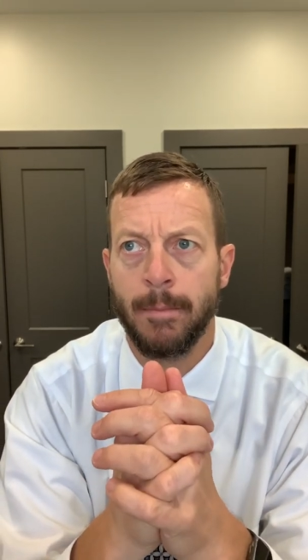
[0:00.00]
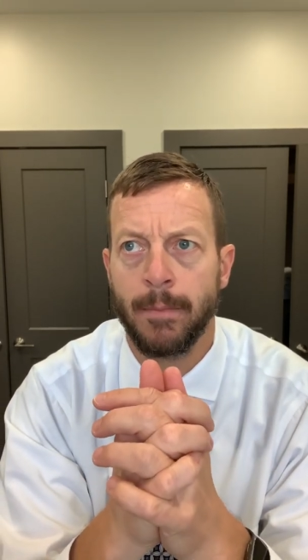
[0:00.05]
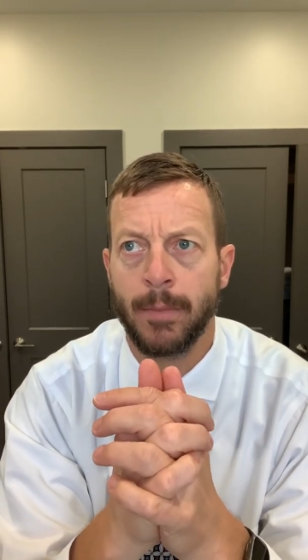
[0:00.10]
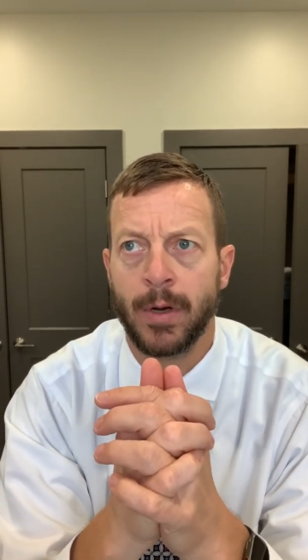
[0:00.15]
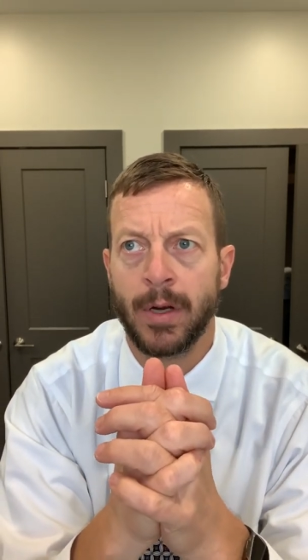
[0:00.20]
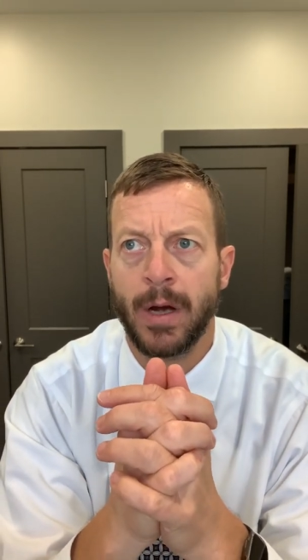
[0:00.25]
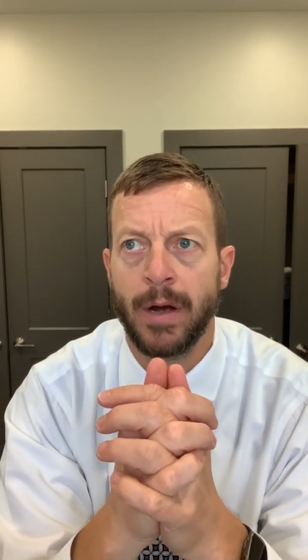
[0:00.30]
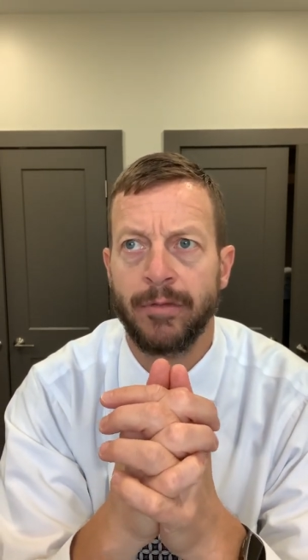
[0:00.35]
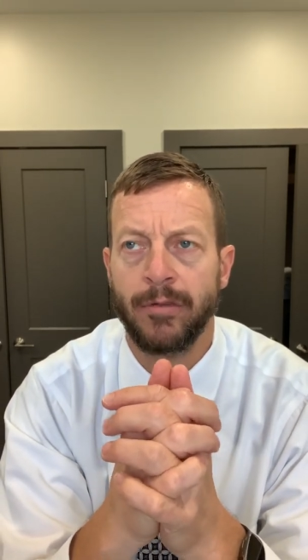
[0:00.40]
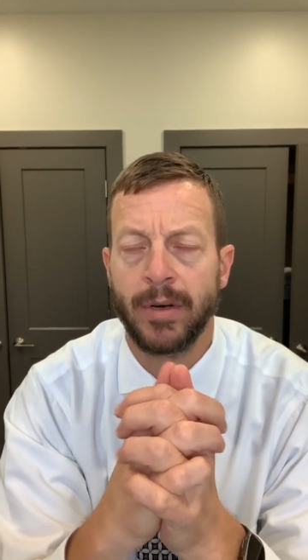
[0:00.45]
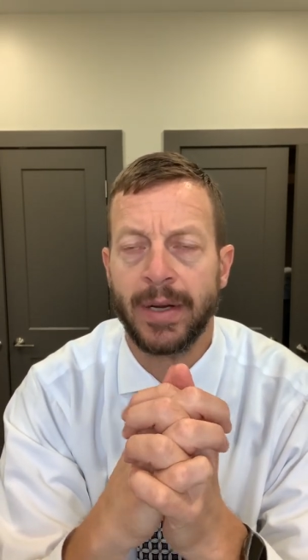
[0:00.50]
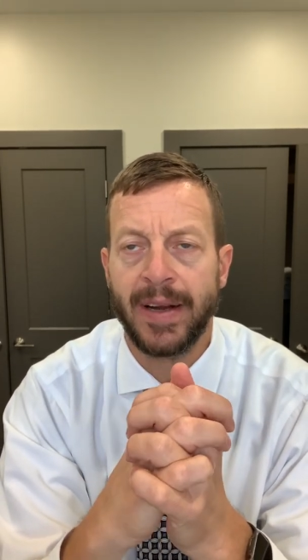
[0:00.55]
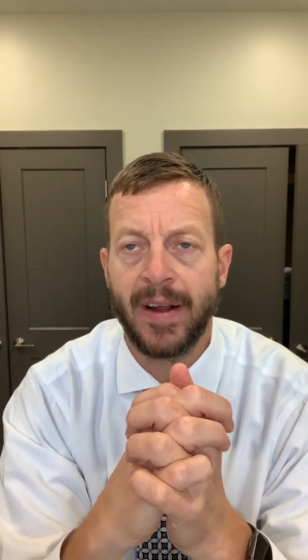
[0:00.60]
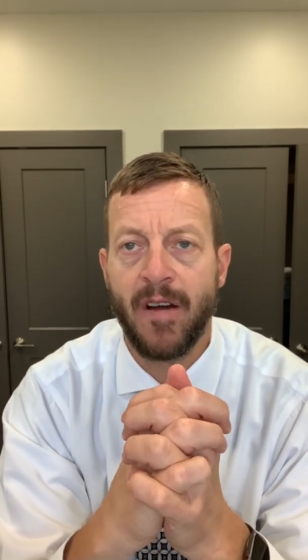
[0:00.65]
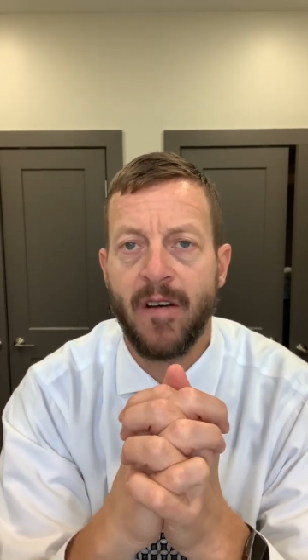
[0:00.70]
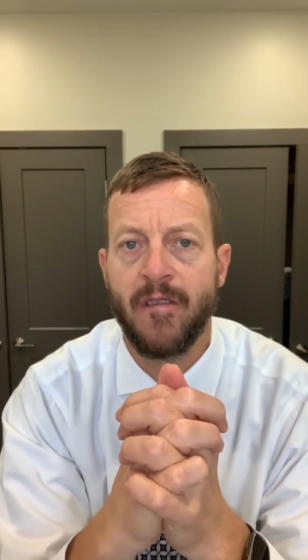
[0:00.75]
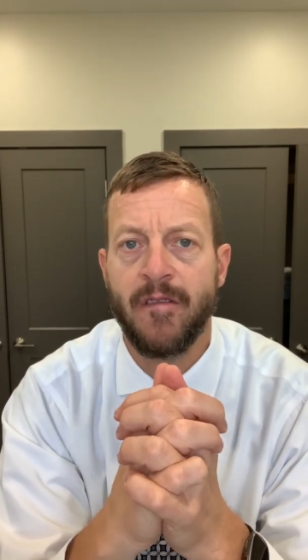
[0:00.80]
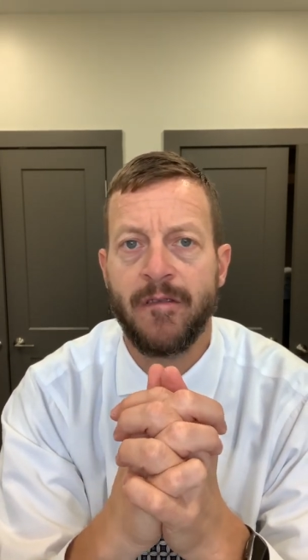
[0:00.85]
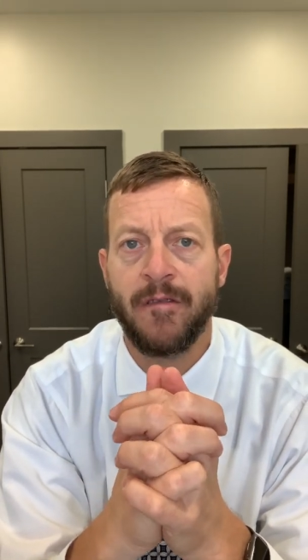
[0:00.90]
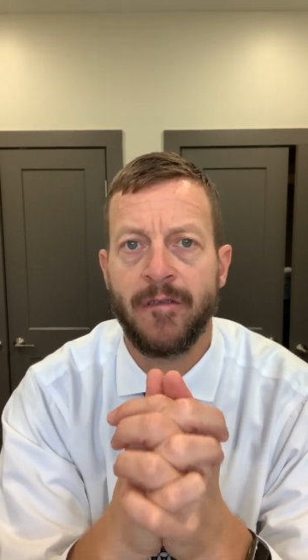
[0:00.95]
covering
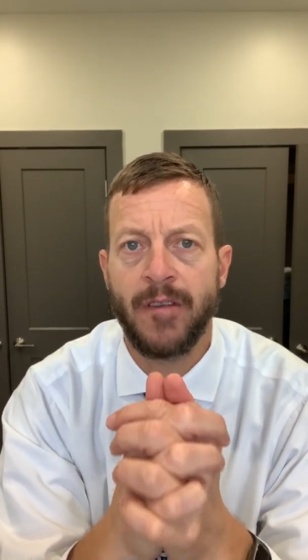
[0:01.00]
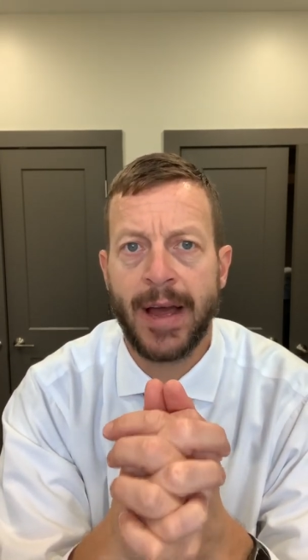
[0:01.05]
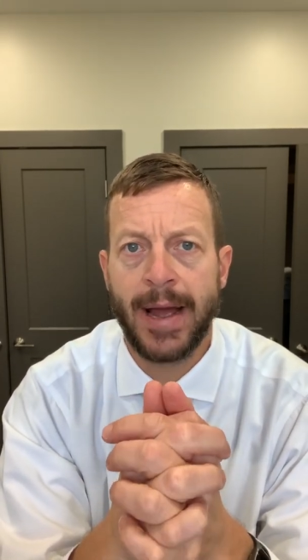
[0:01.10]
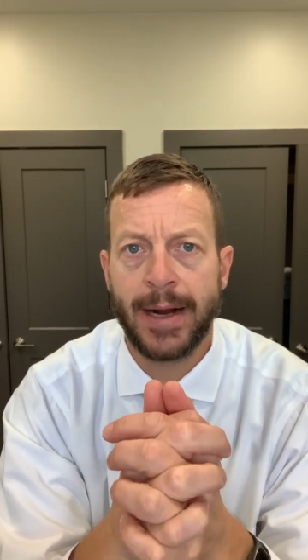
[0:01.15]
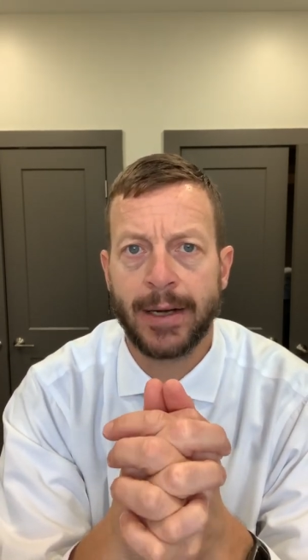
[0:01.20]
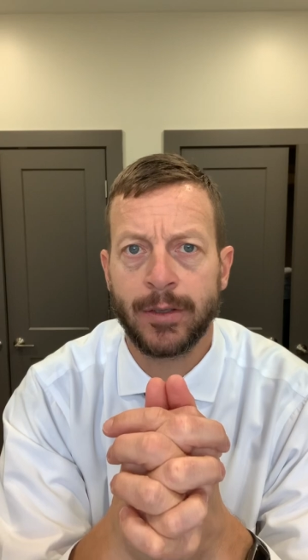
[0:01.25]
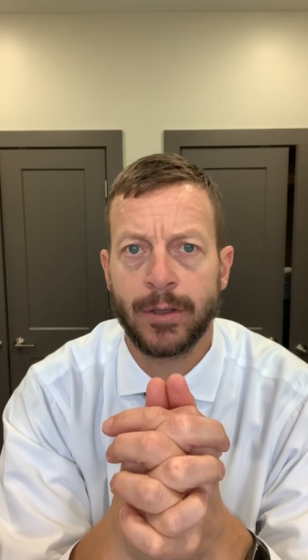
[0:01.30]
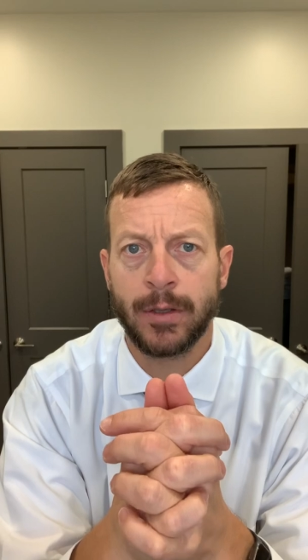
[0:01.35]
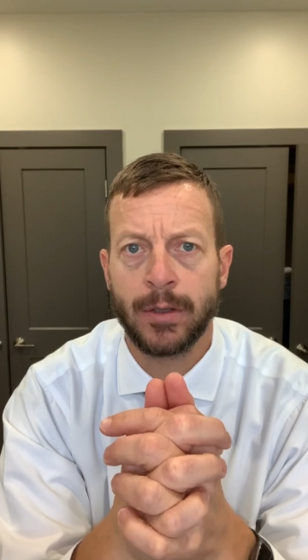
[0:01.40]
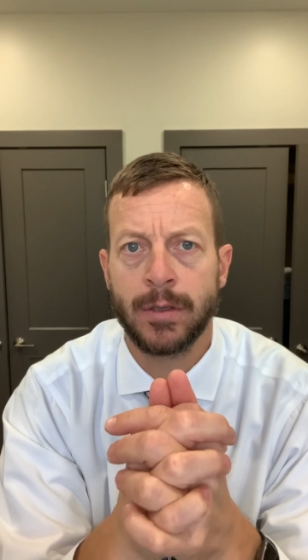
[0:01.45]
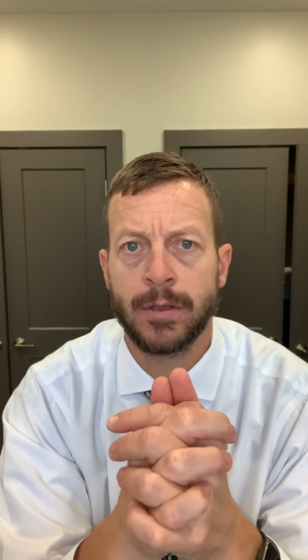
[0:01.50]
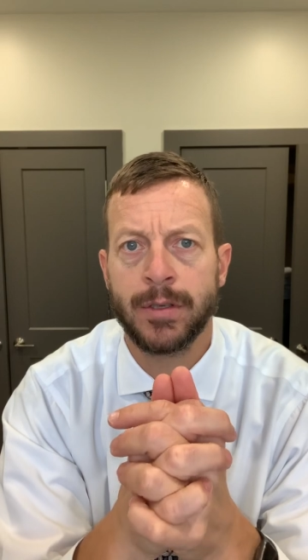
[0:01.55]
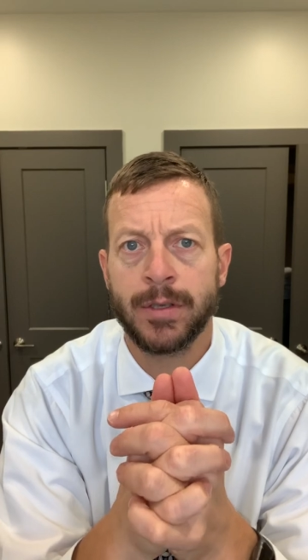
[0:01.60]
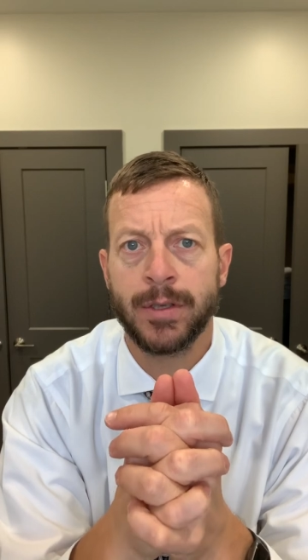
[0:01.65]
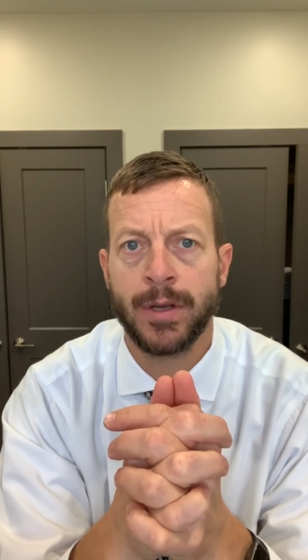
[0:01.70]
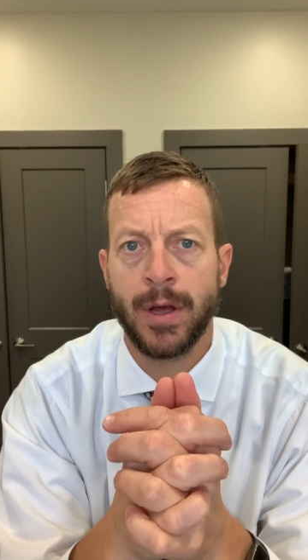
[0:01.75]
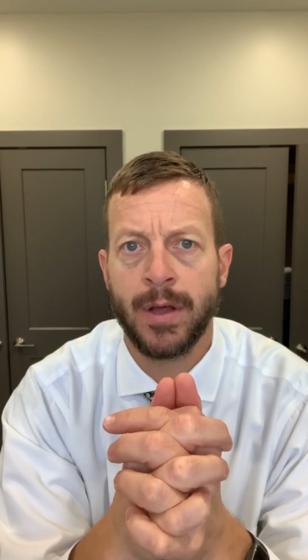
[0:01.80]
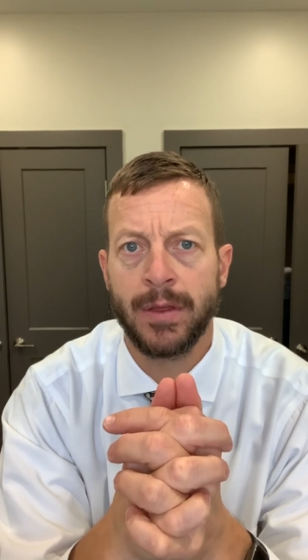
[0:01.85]
factors